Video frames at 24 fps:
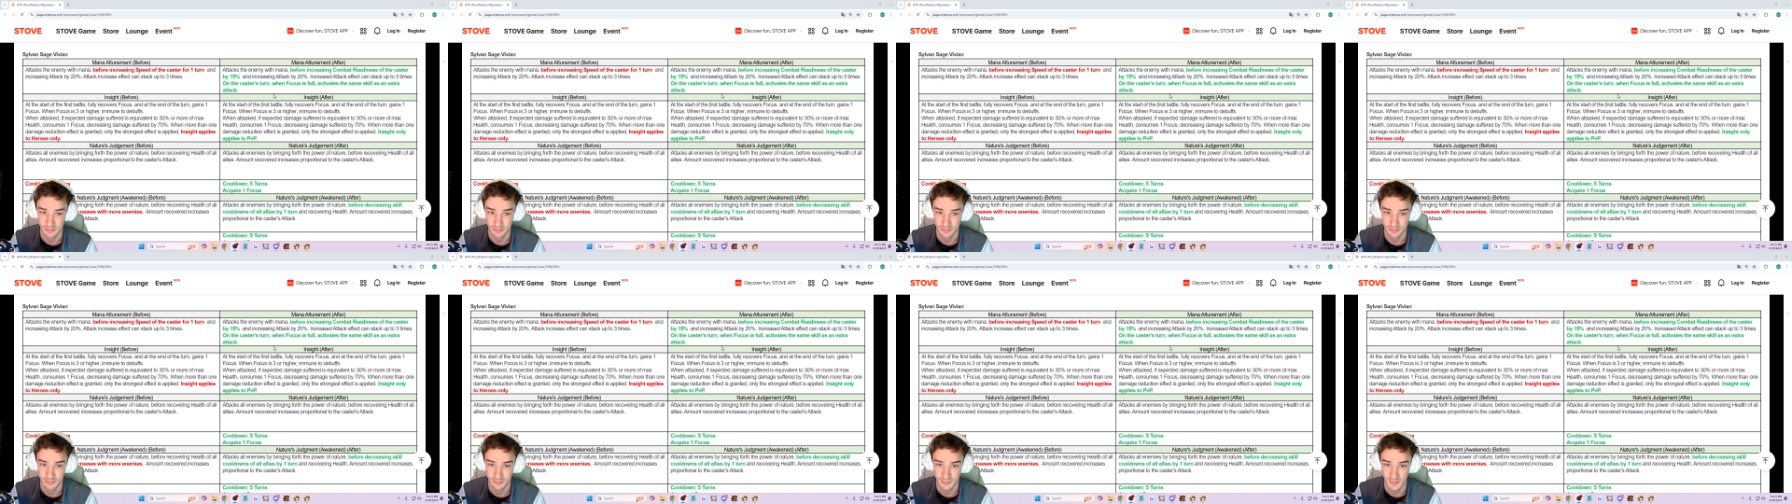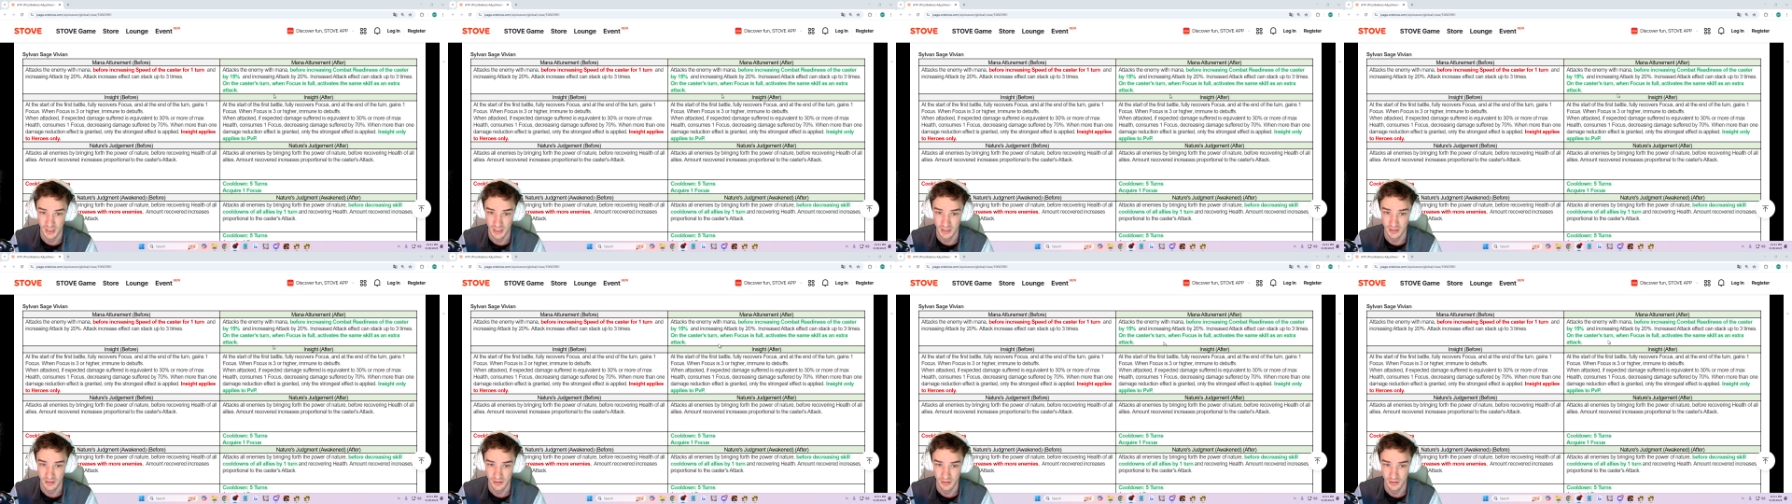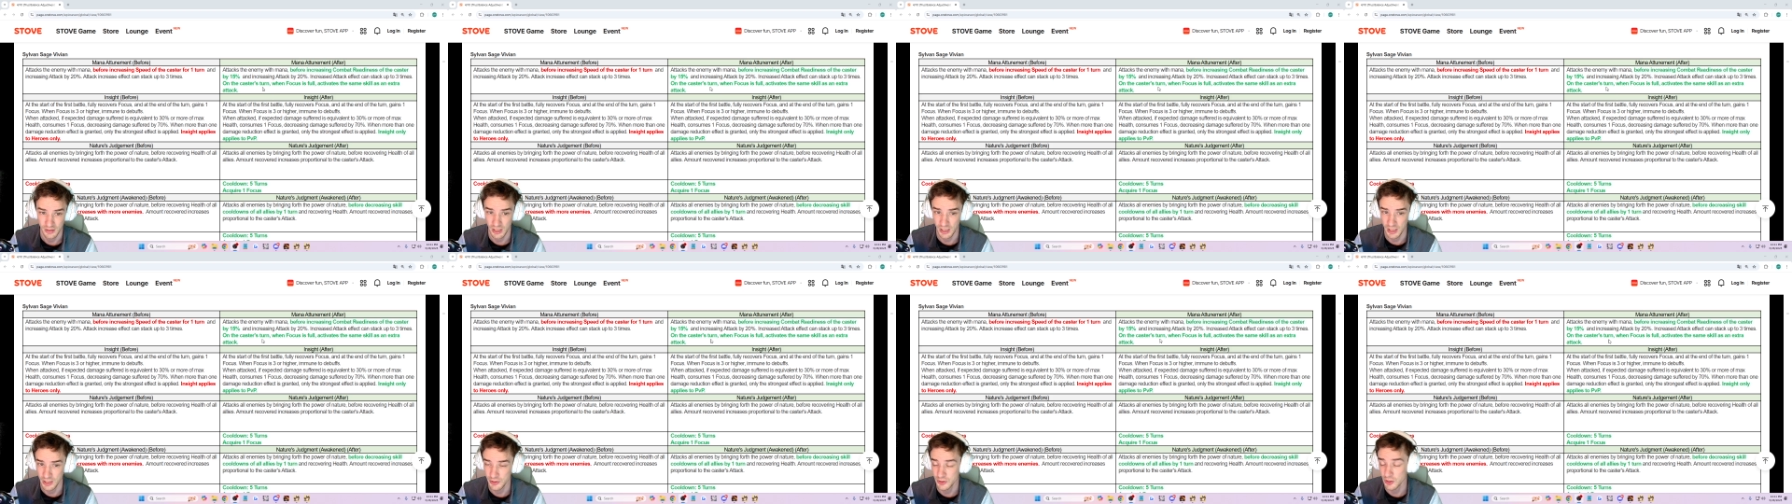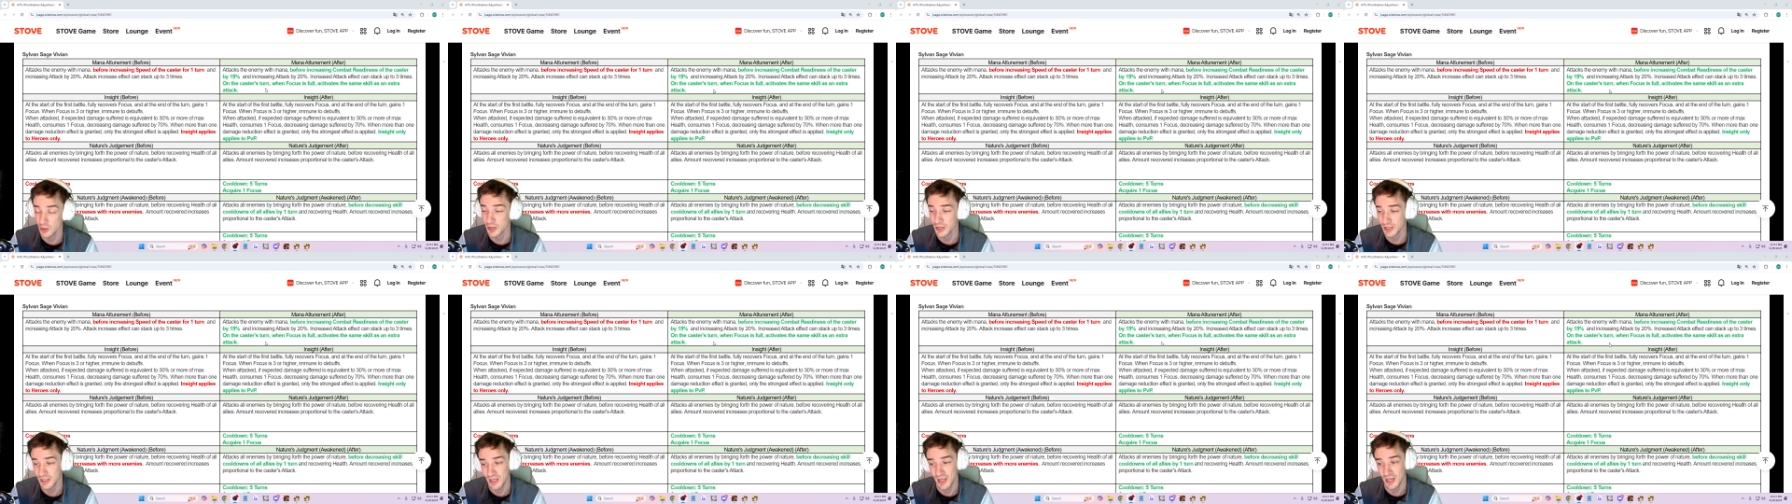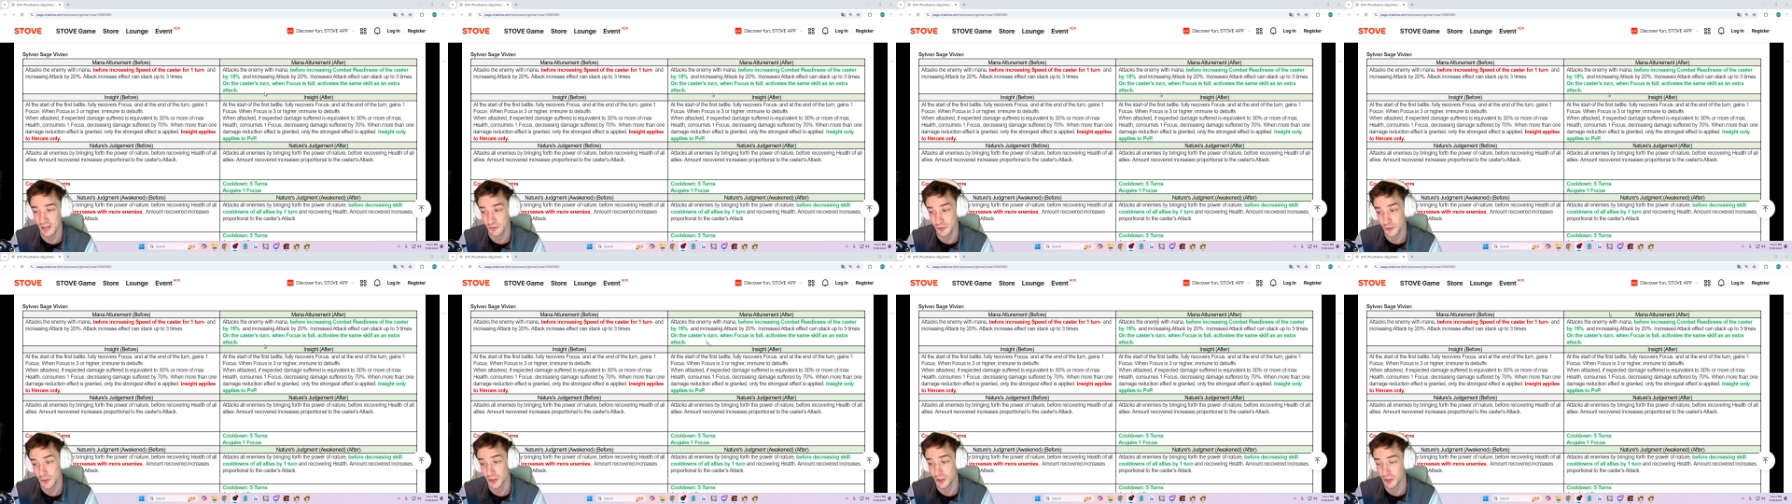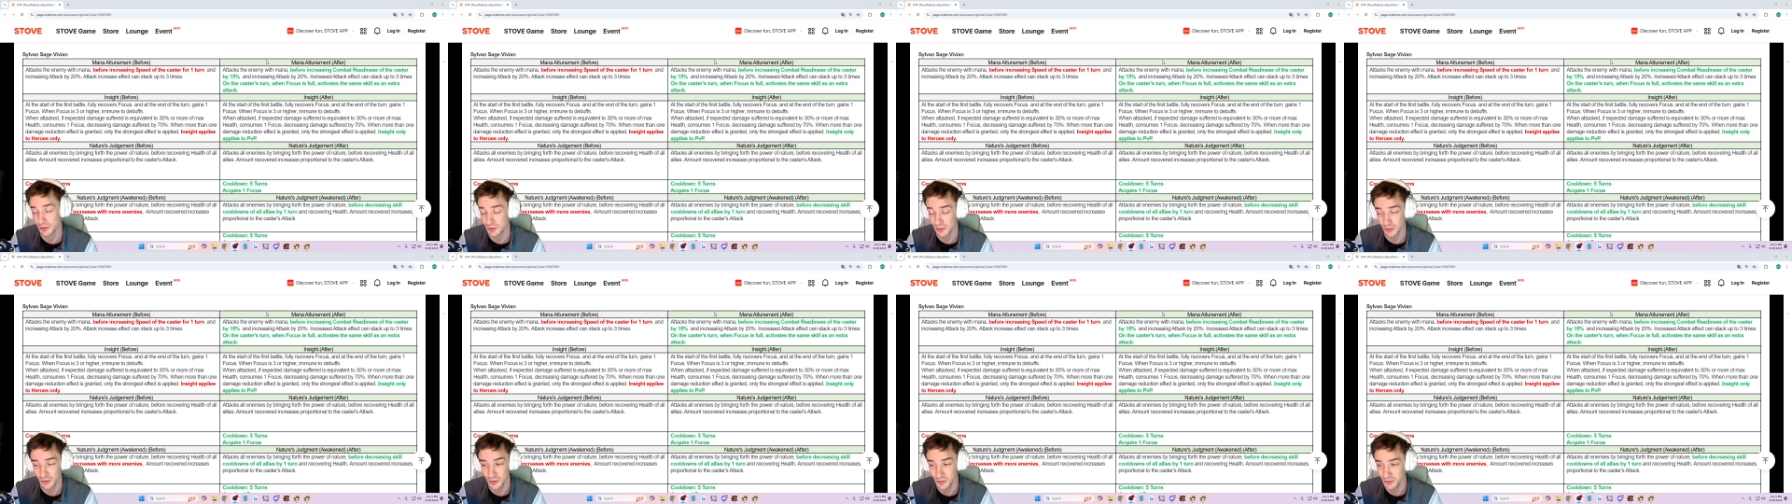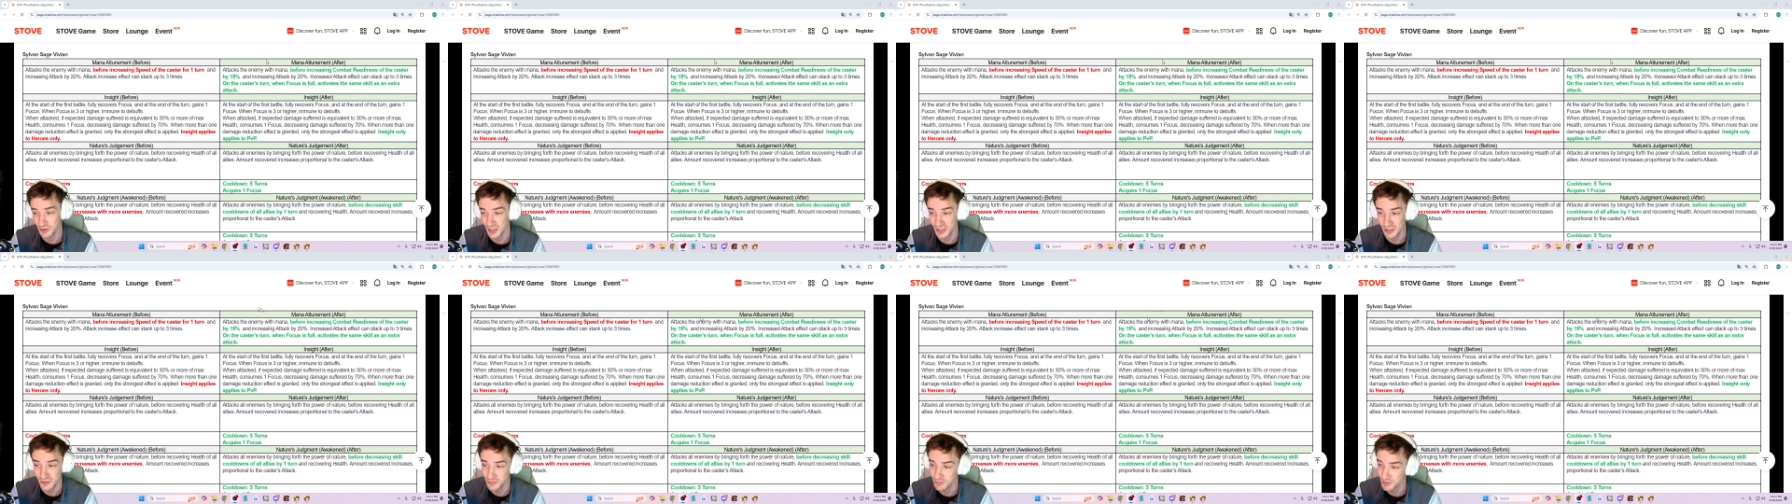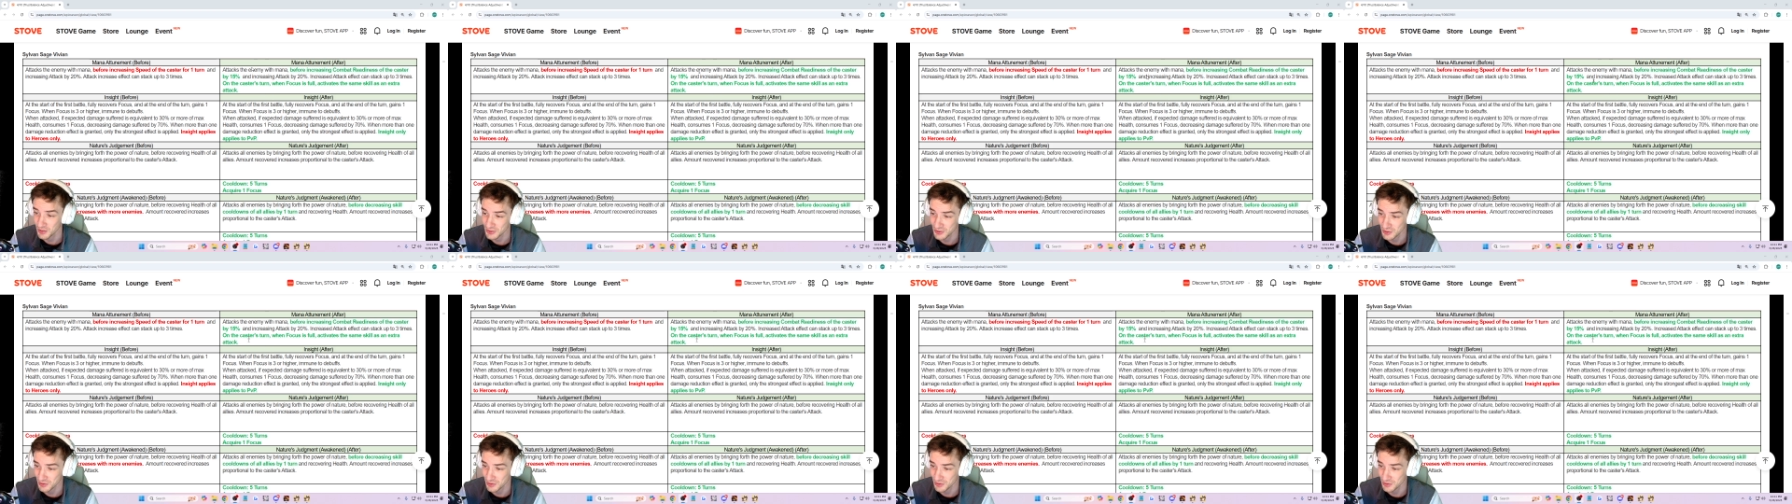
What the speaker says: Yeah, and it's all in a caster's turn, so don't think you build